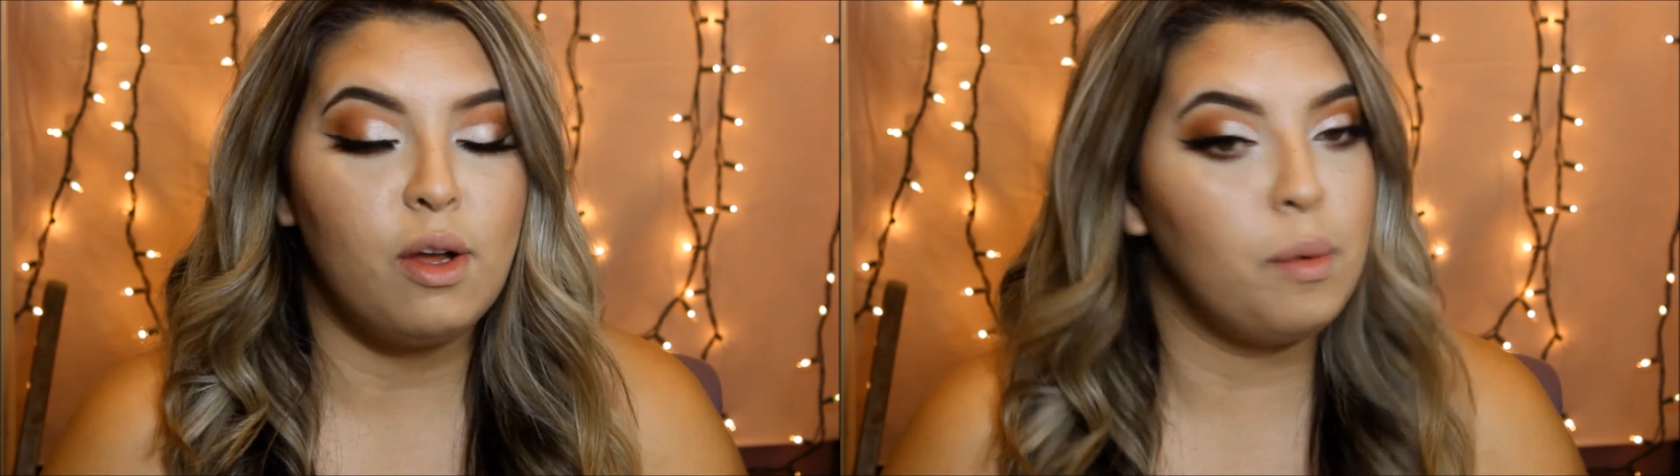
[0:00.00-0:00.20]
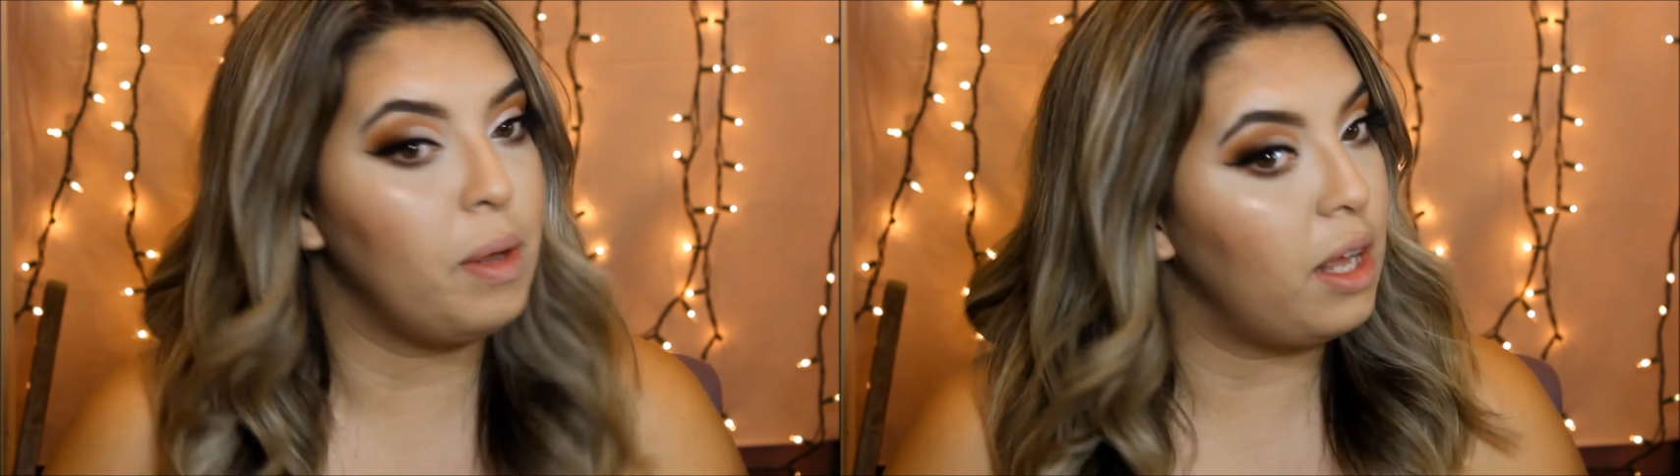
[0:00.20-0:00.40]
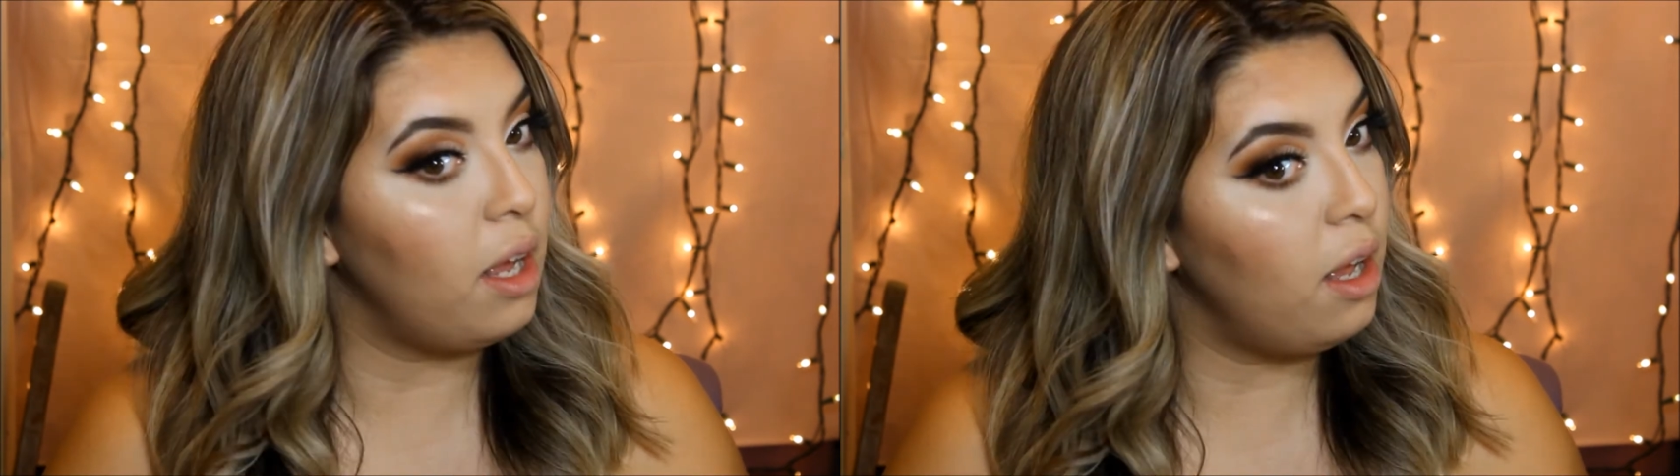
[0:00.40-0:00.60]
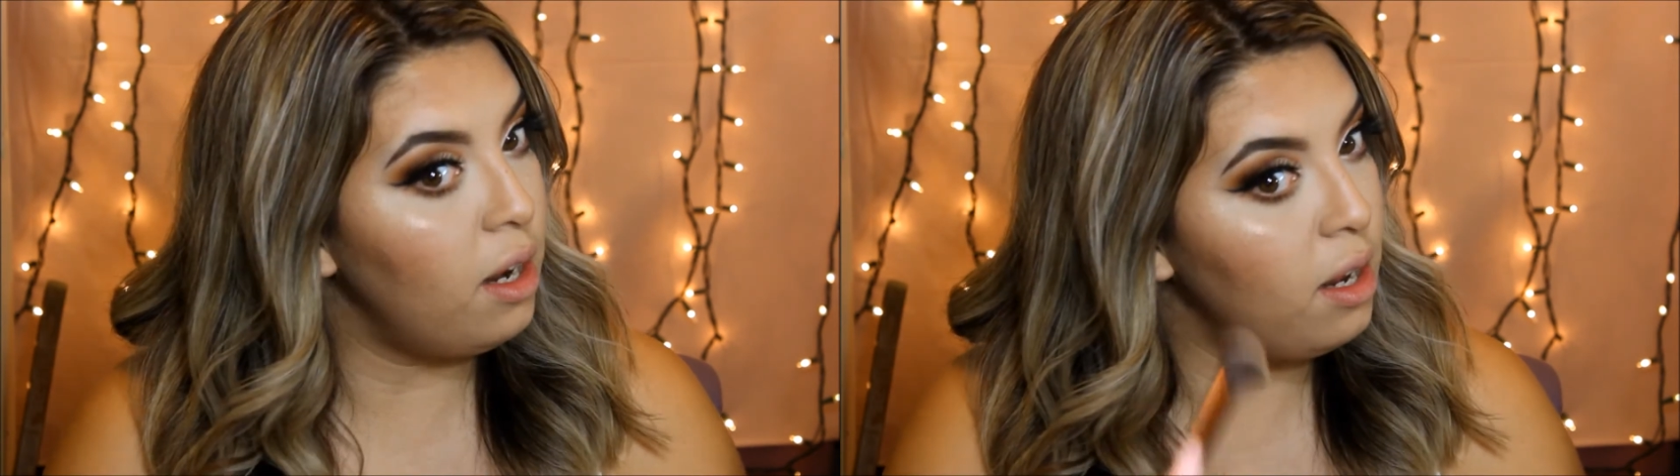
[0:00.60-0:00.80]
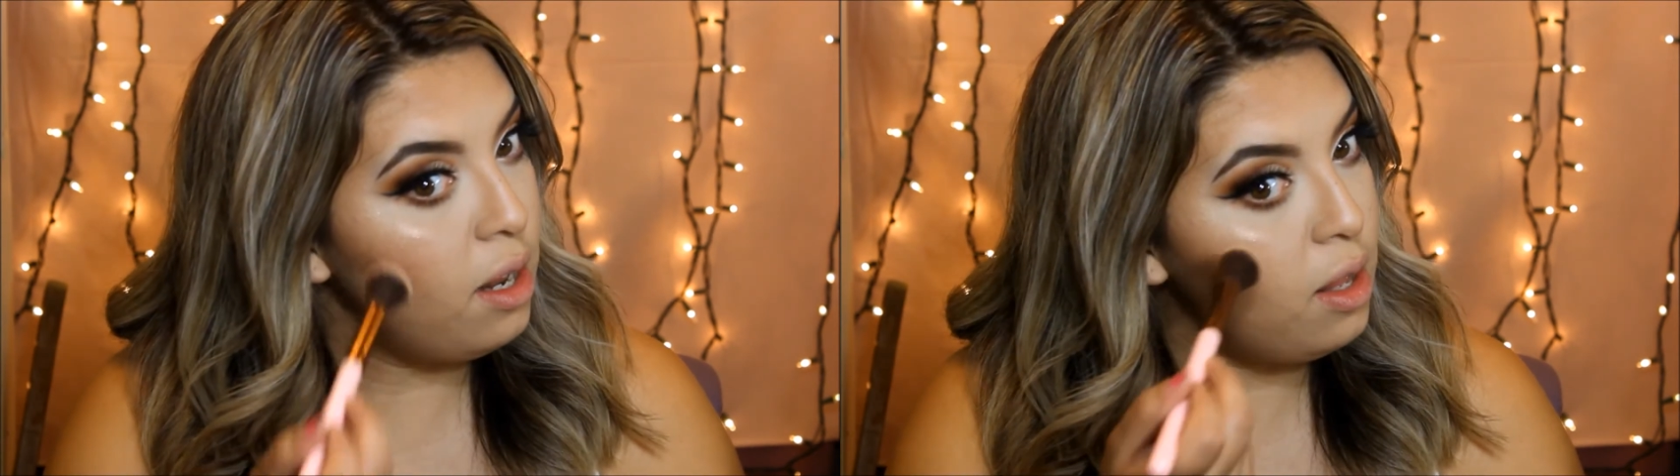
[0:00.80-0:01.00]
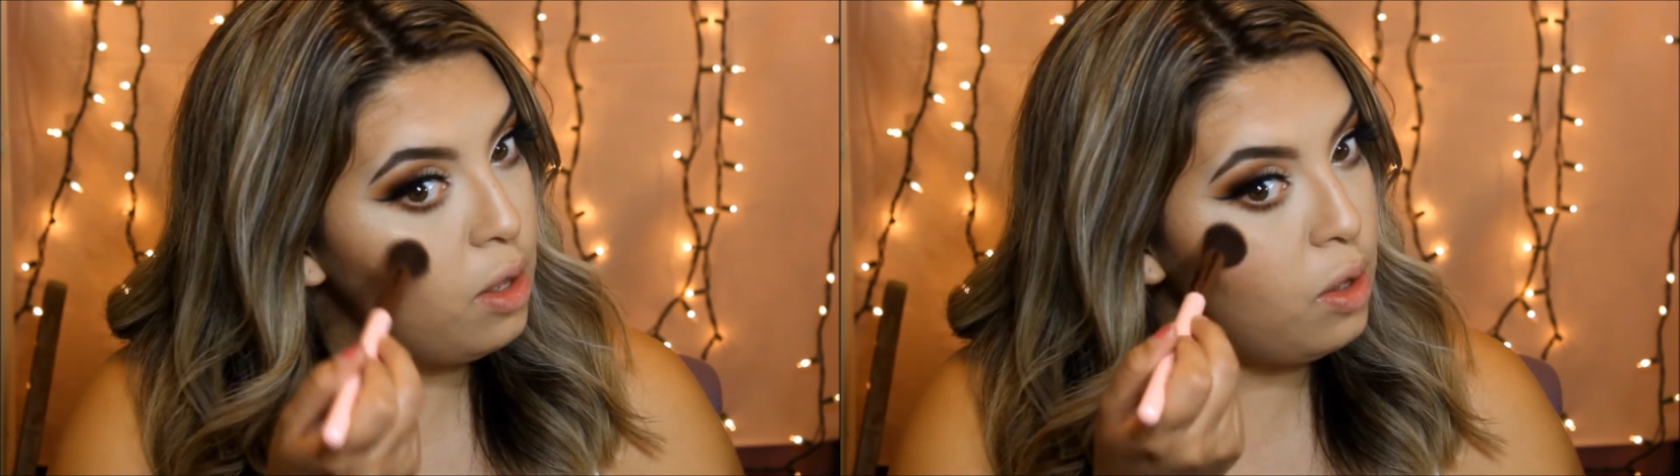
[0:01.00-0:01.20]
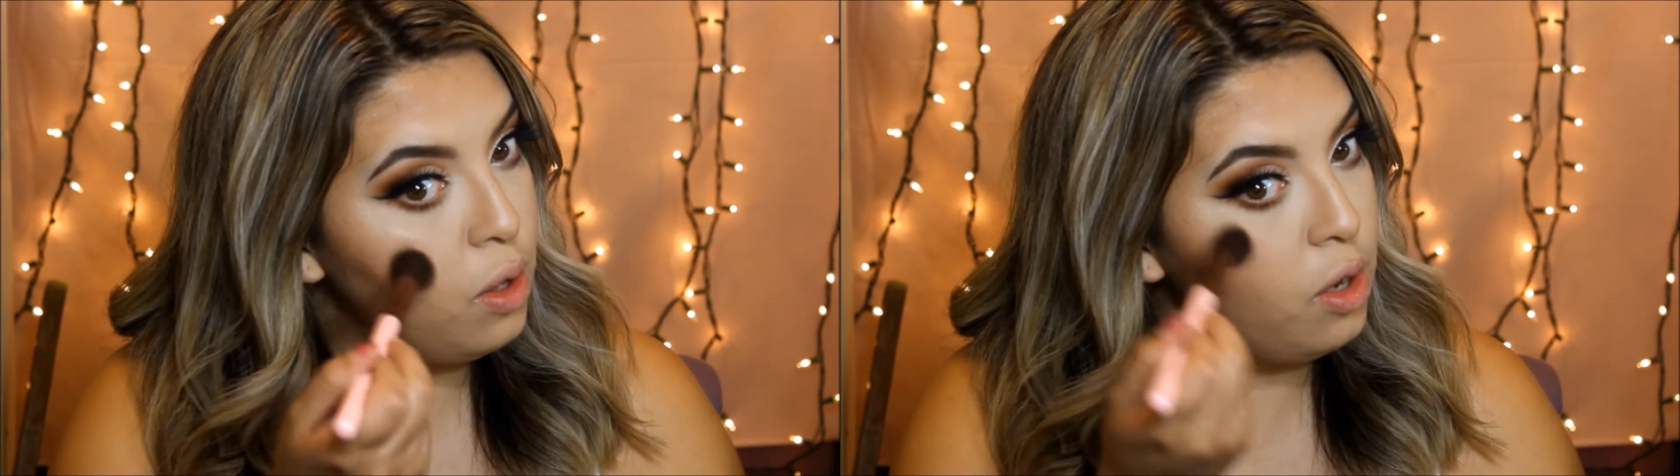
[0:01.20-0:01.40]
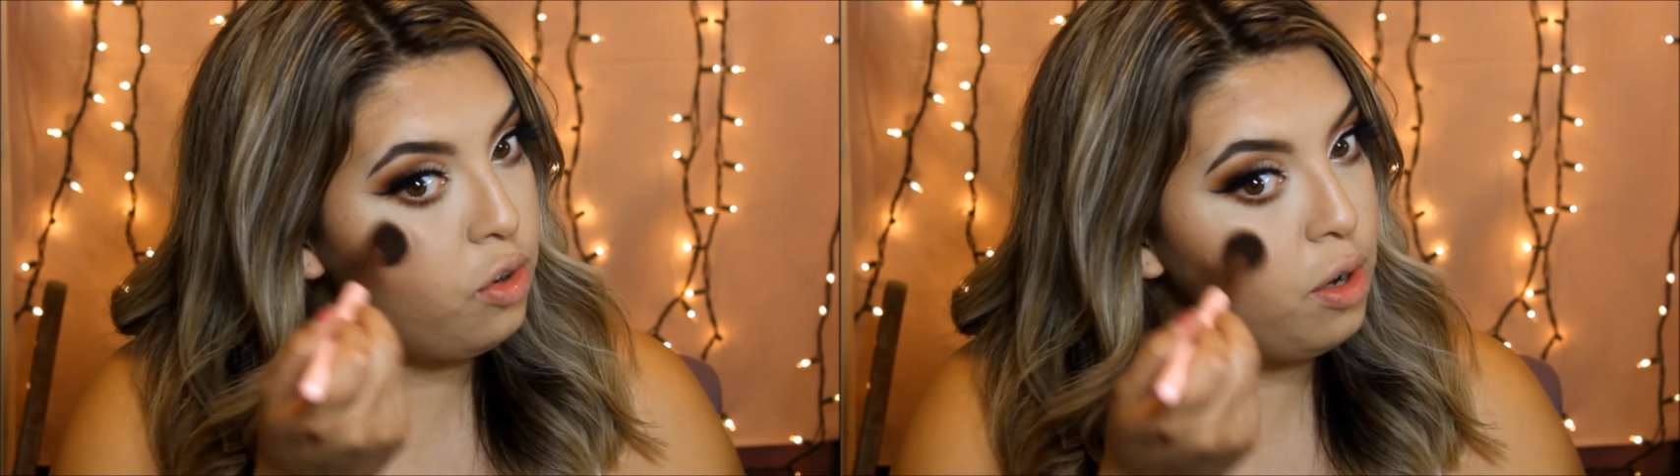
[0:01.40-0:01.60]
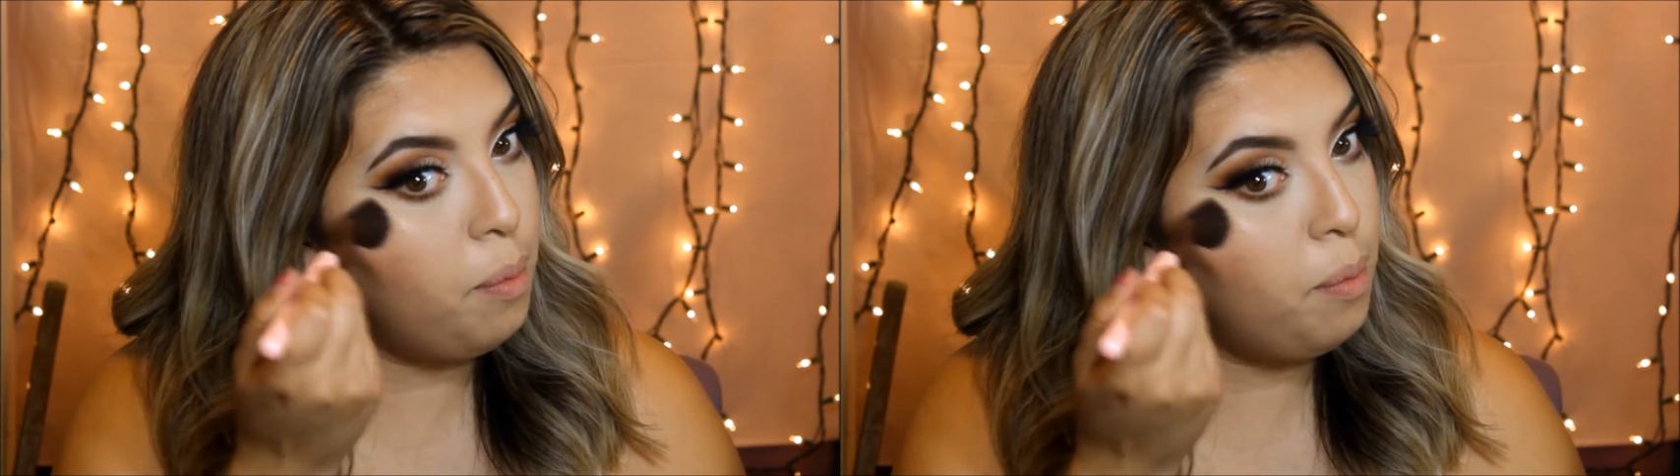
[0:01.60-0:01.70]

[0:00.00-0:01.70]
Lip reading: Oh my god, it is such